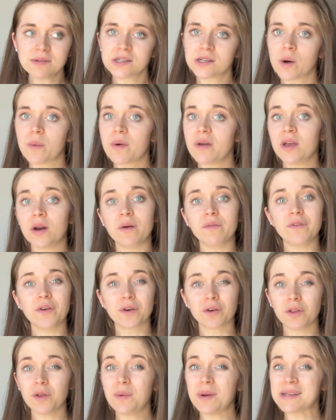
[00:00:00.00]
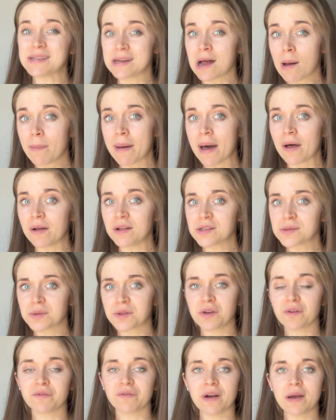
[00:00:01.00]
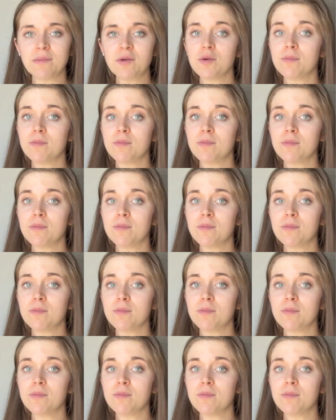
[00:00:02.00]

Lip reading: So, you know, if your glute is not balanced with your frame,